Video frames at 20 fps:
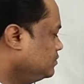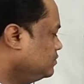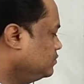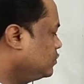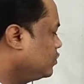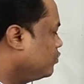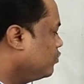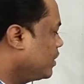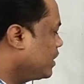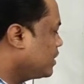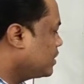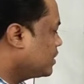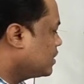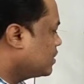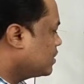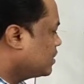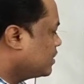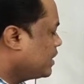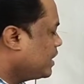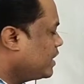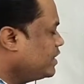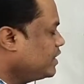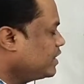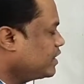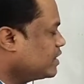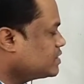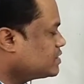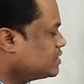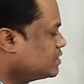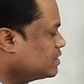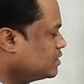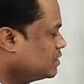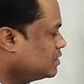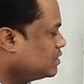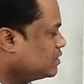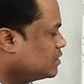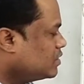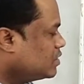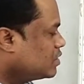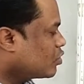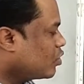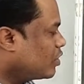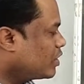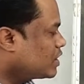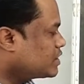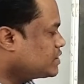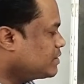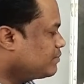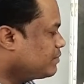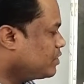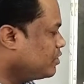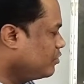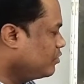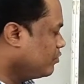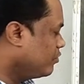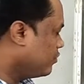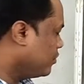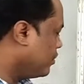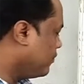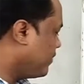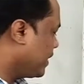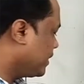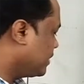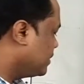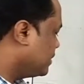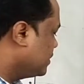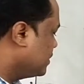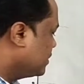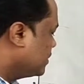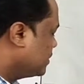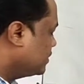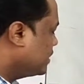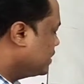work and increase the contraceptive effect.